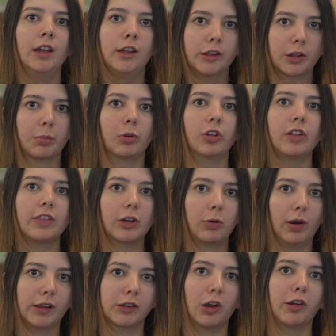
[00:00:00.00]
Similarly, the
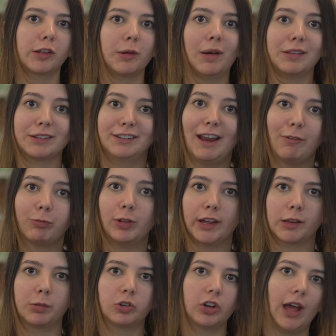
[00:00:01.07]
Quest also has
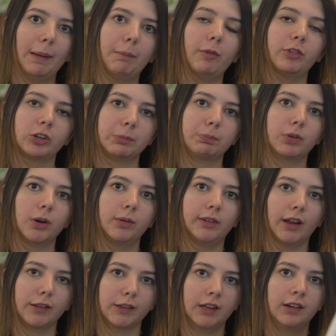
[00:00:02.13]
Netflix, which the Apple Vision Pro
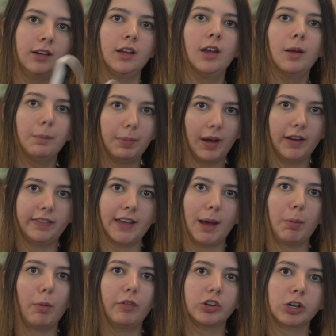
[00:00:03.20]
doesn't, but the
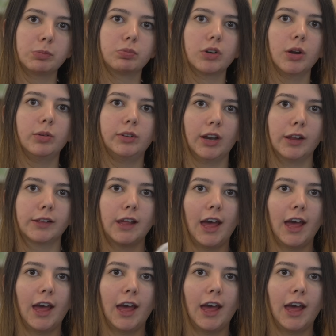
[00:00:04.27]
Apple Vision Pro does